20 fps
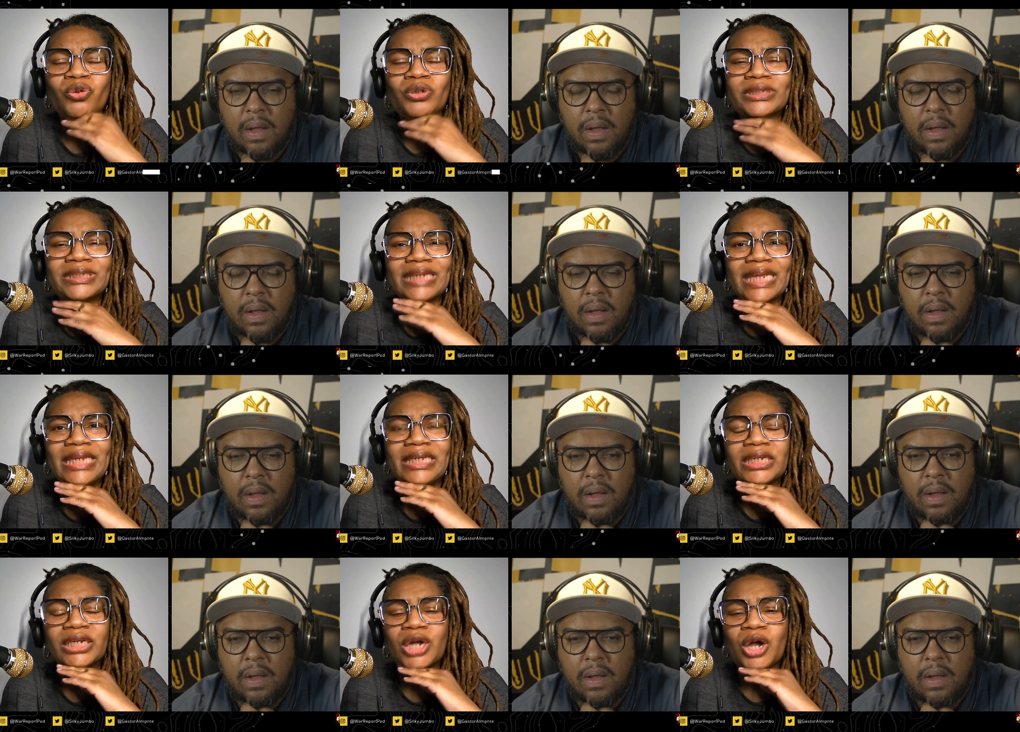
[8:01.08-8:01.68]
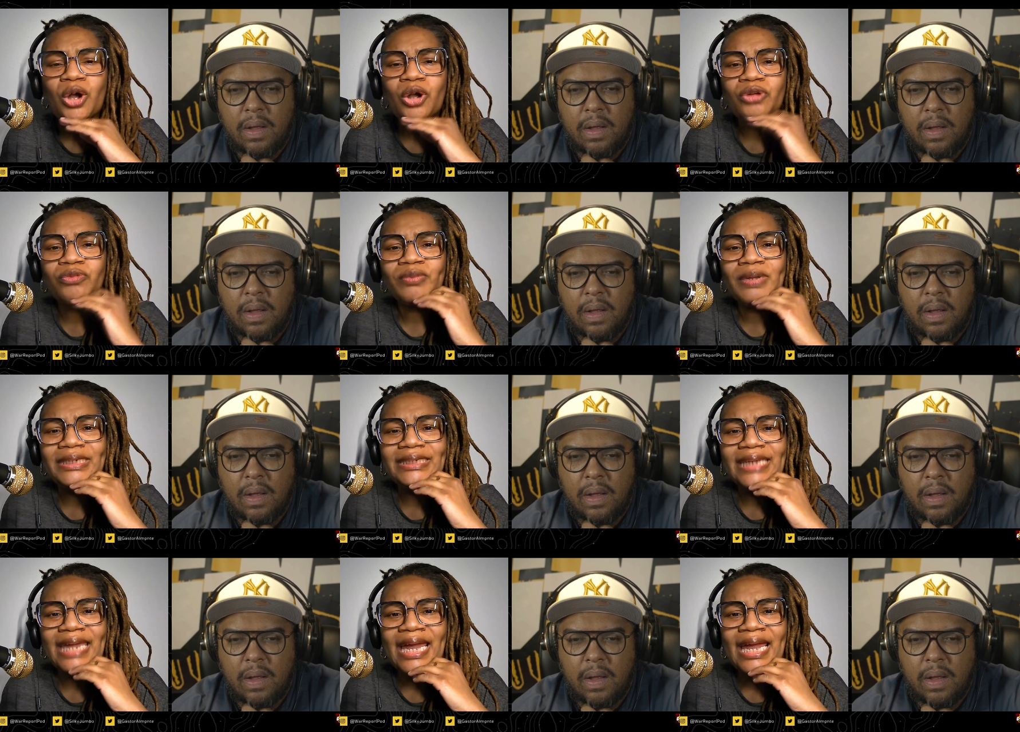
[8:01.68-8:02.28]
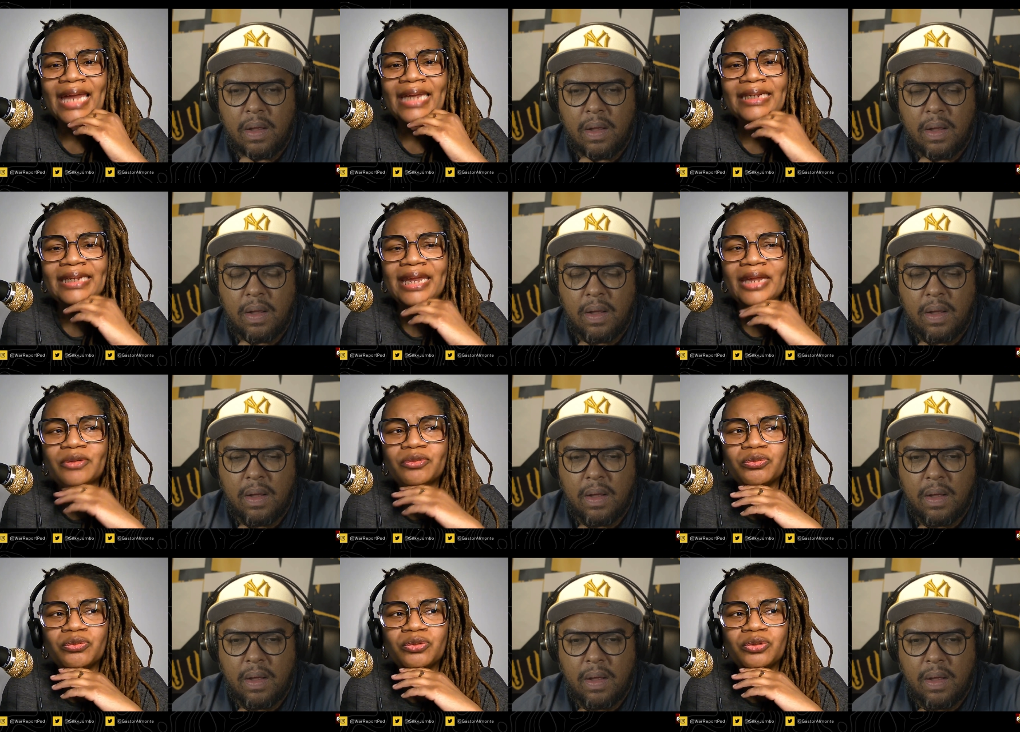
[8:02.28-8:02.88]
Speaker 1: was in the car with my dad,
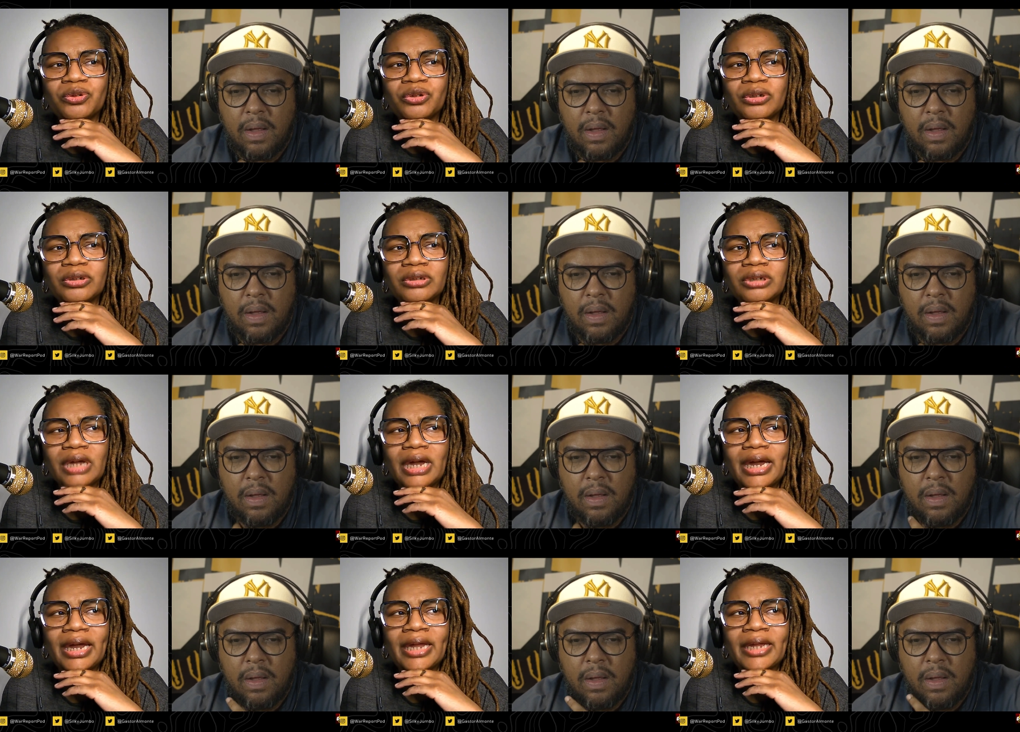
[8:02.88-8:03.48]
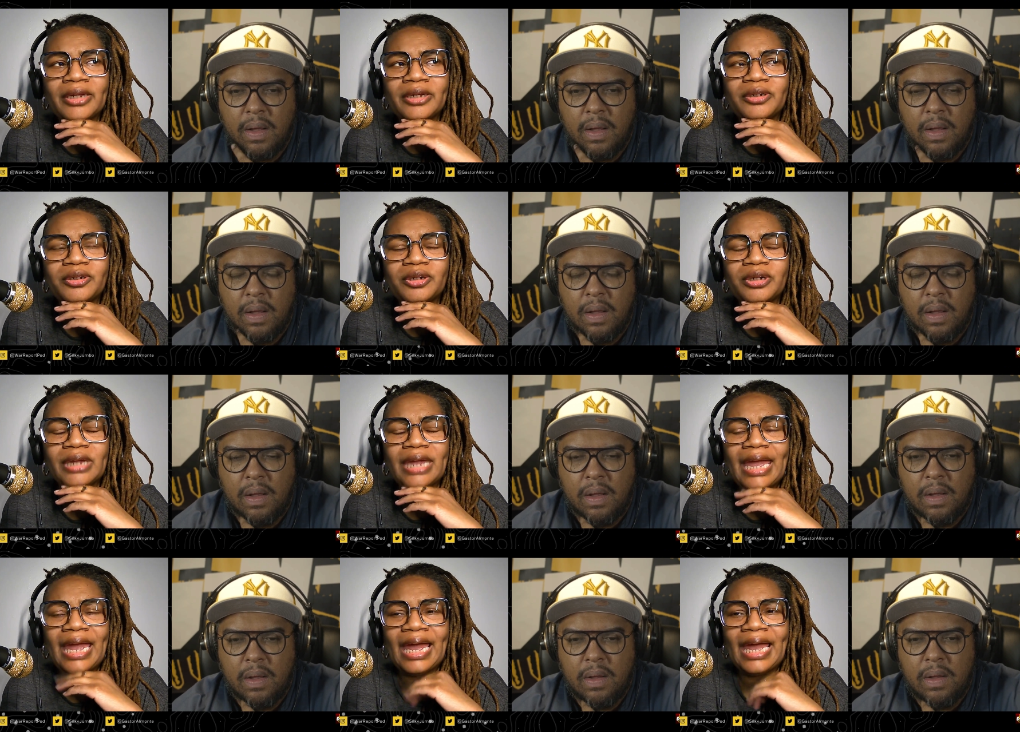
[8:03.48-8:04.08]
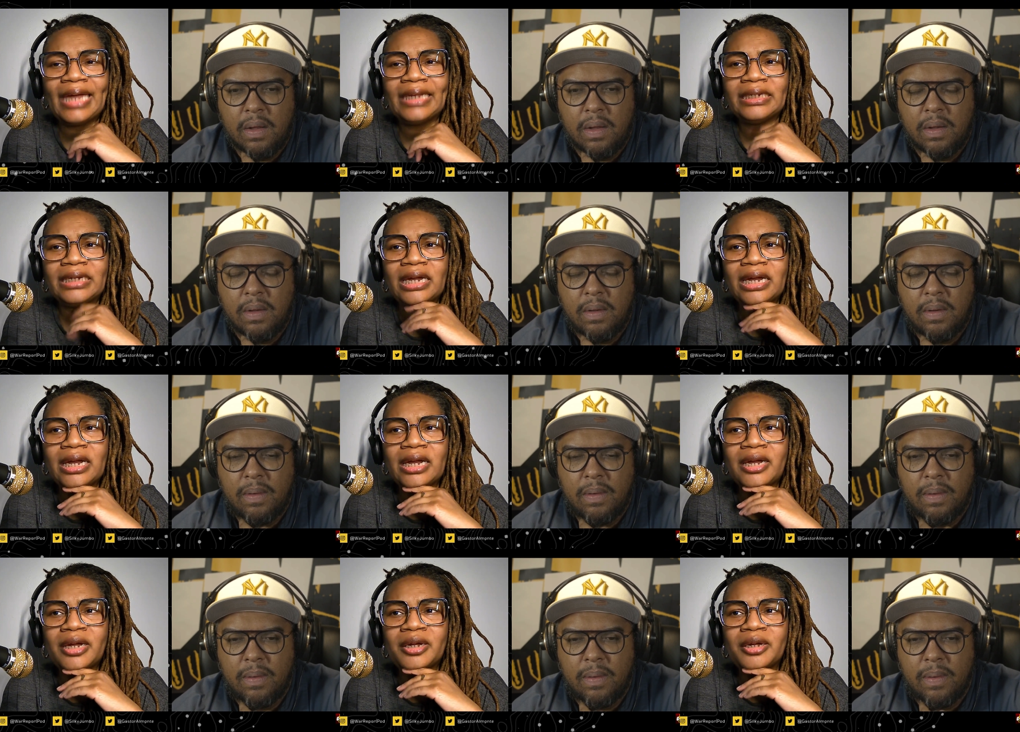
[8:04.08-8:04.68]
and I had,
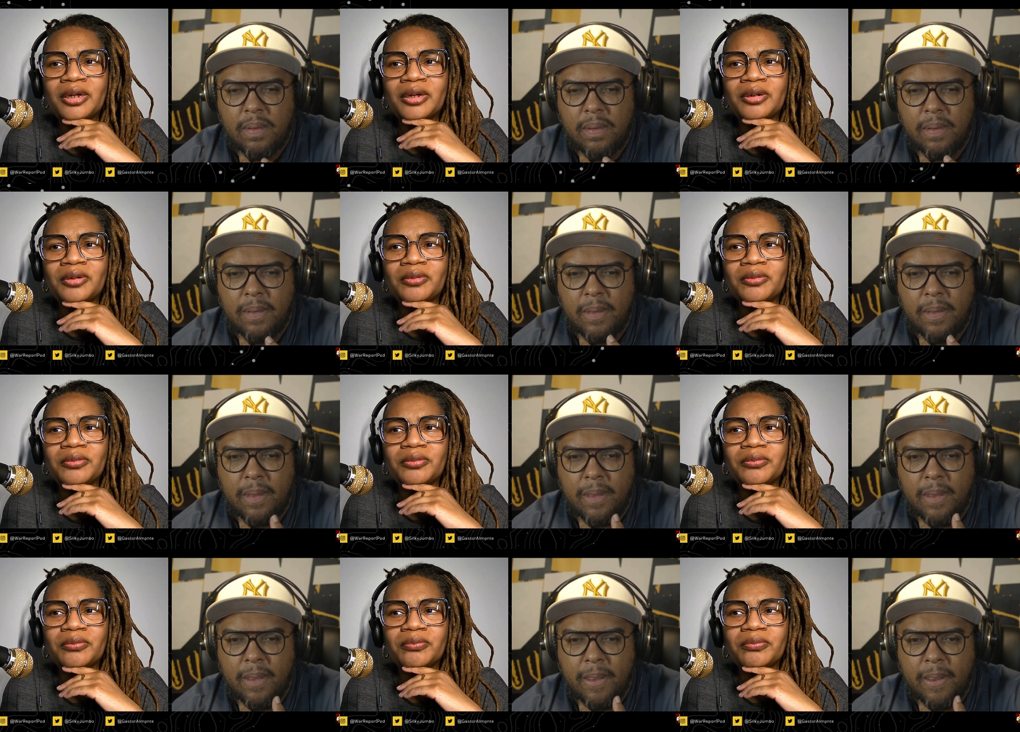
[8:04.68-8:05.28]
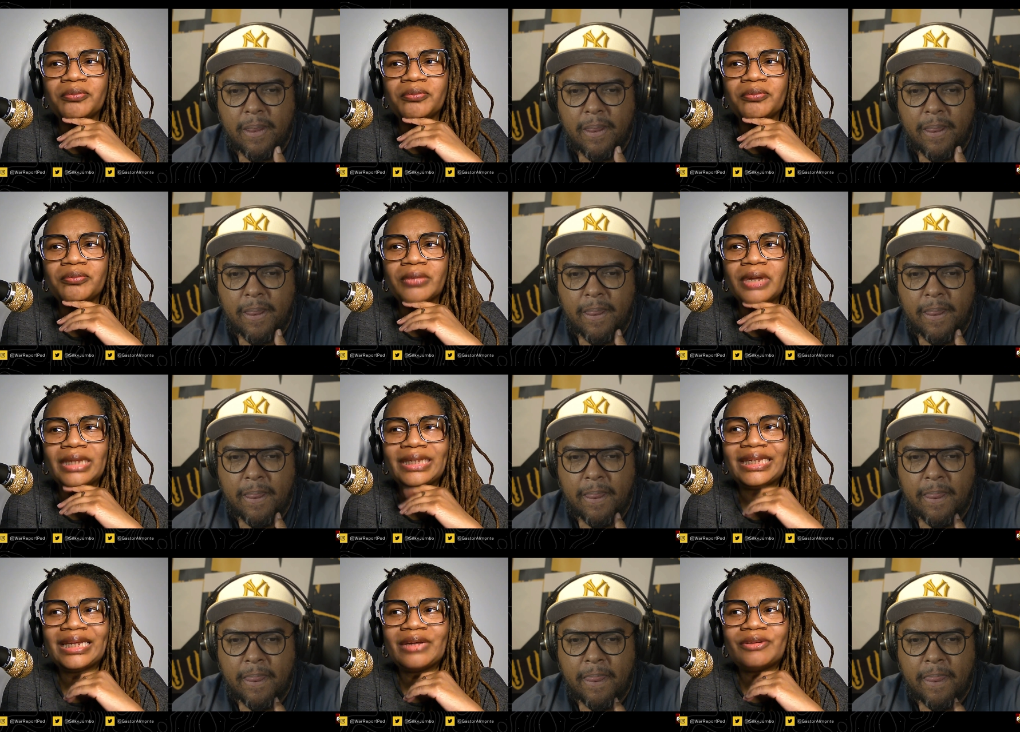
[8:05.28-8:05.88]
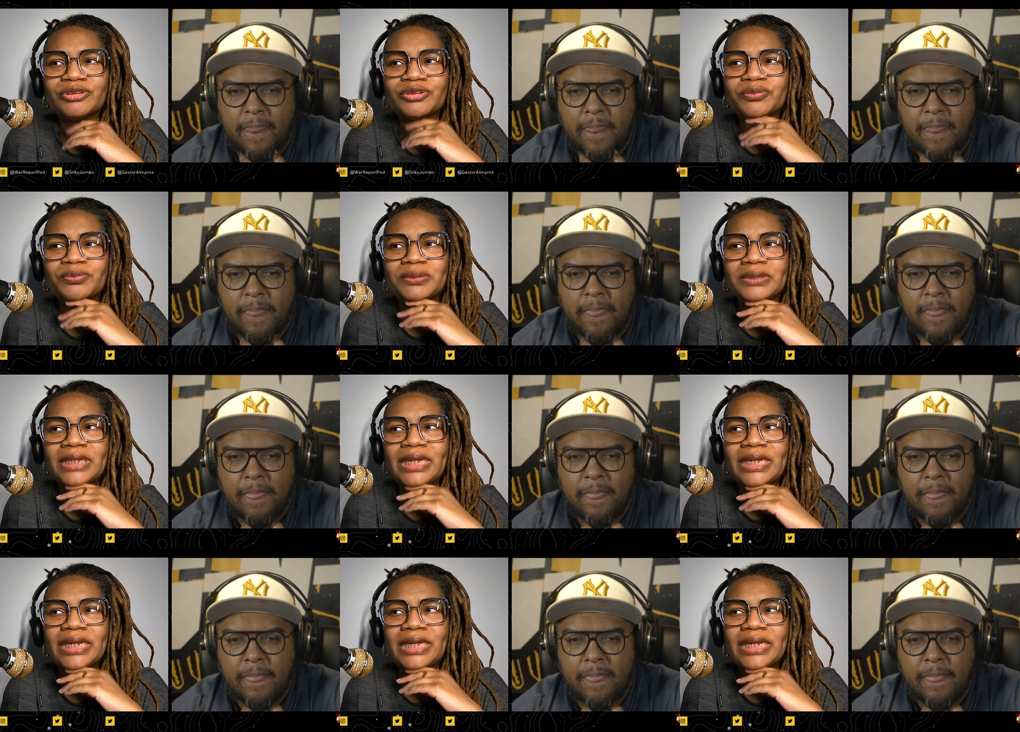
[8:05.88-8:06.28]
a. I think I was